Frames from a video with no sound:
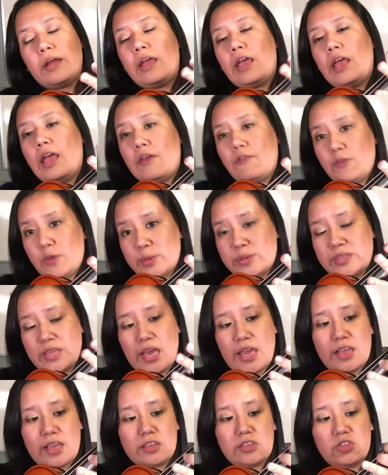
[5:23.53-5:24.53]
If you use the
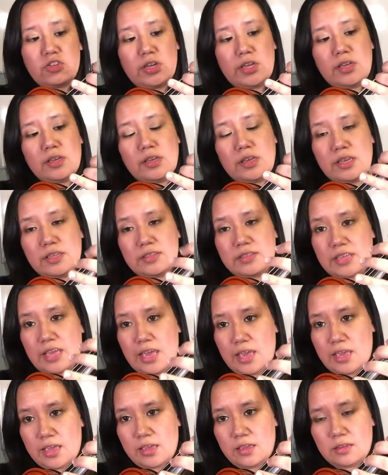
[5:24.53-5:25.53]
A string, it's
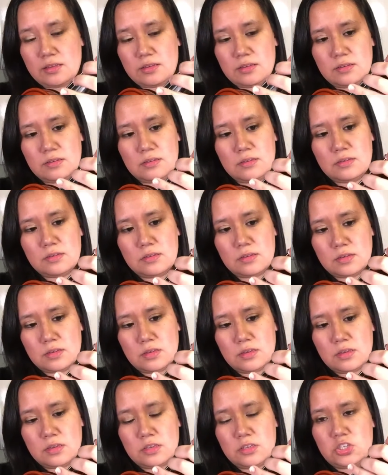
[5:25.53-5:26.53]
A,
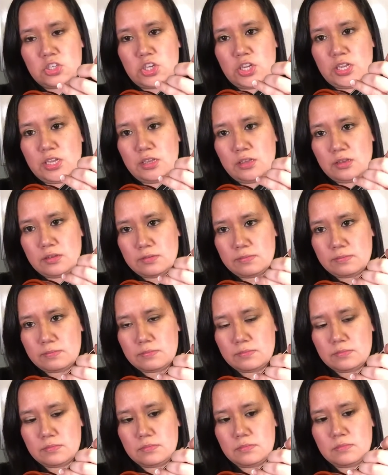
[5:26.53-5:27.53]
G,
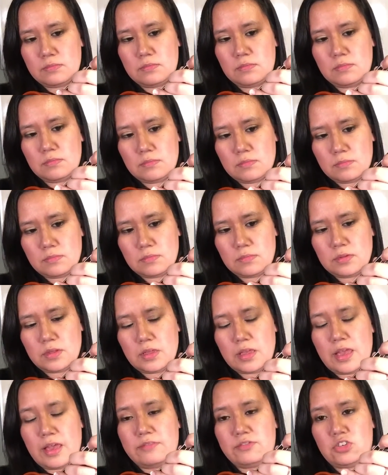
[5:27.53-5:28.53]

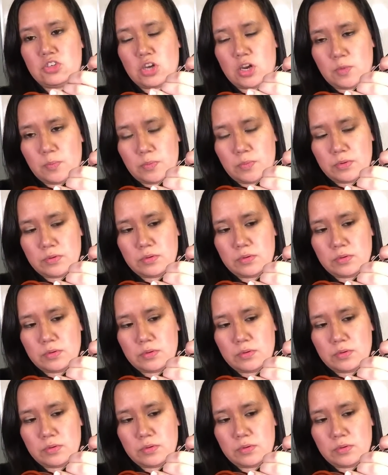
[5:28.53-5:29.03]
F sharp,